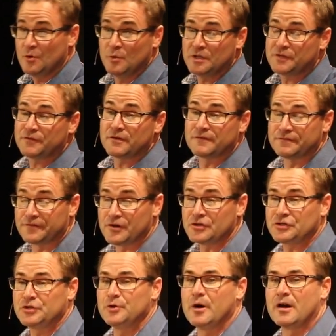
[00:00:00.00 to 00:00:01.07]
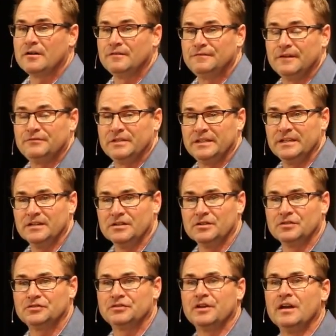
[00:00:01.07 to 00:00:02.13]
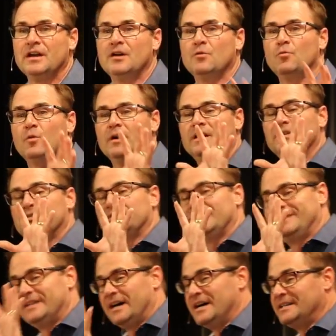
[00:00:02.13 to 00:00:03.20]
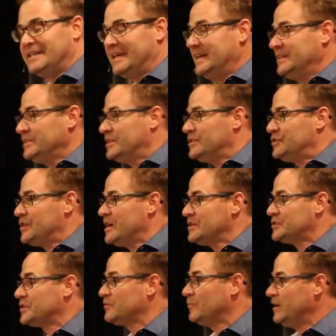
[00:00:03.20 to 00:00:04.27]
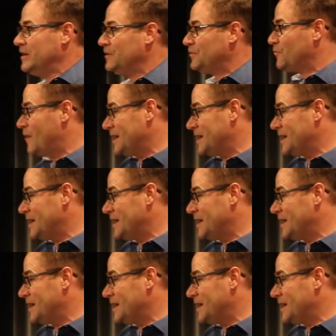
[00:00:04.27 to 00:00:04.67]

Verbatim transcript: which for the first 250 years was done in conjunction with,